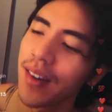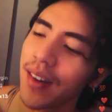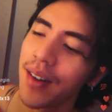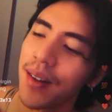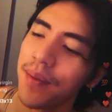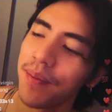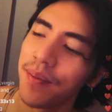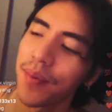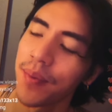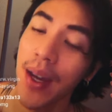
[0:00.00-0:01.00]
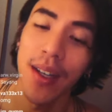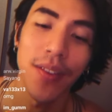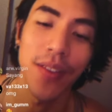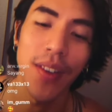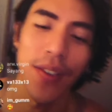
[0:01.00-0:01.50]
can catch
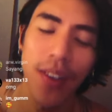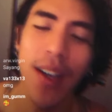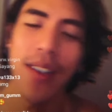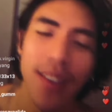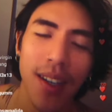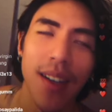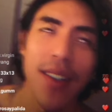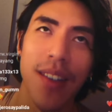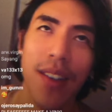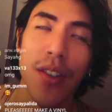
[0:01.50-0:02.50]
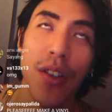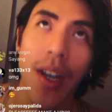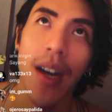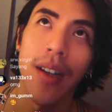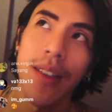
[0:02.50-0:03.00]
the
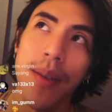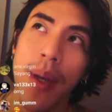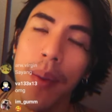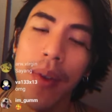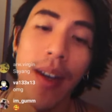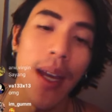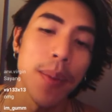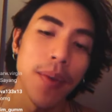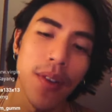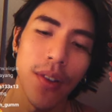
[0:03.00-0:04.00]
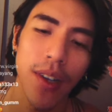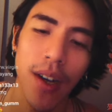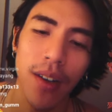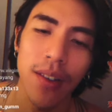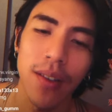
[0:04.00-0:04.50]
new character and maybe the name of the new
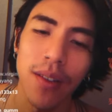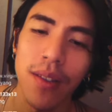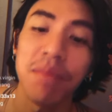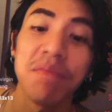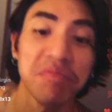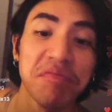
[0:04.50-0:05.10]
character too,